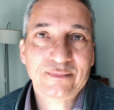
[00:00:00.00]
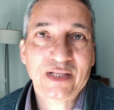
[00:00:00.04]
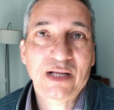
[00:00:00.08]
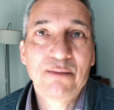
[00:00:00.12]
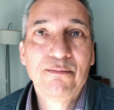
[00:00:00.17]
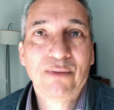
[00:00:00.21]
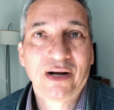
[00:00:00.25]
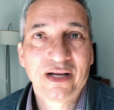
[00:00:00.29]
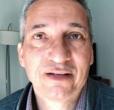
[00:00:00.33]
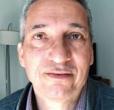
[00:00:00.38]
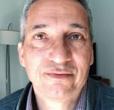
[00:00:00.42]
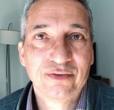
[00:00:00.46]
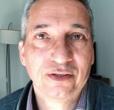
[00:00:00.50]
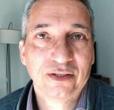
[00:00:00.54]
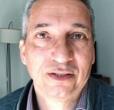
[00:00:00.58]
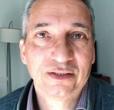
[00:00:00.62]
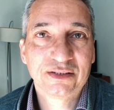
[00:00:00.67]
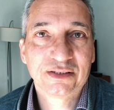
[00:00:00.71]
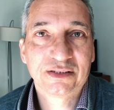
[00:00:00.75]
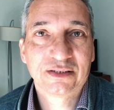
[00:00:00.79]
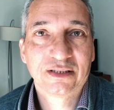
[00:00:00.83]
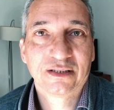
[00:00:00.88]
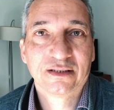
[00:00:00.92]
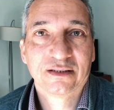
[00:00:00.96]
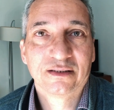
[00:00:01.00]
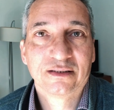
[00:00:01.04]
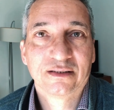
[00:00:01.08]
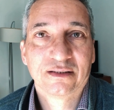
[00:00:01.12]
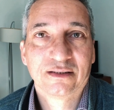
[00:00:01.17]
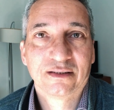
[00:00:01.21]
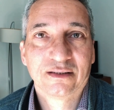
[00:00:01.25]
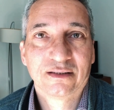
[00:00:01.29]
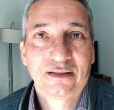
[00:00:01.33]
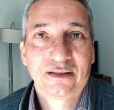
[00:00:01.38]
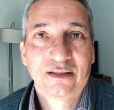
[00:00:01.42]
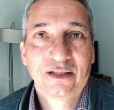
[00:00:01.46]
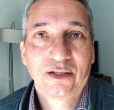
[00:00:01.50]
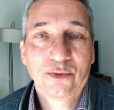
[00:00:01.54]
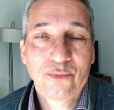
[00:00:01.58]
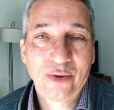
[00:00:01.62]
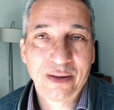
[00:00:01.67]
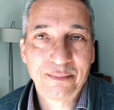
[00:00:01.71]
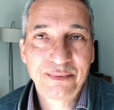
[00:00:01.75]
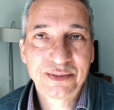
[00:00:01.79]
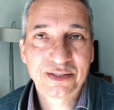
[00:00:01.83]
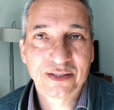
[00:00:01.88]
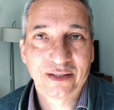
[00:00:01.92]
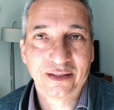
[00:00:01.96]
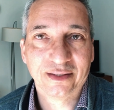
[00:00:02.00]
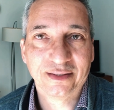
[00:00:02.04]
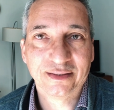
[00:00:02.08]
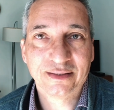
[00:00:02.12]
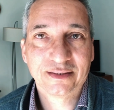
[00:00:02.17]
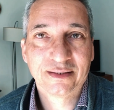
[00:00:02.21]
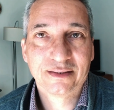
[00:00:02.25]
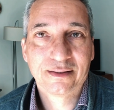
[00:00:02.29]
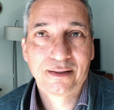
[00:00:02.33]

my first website.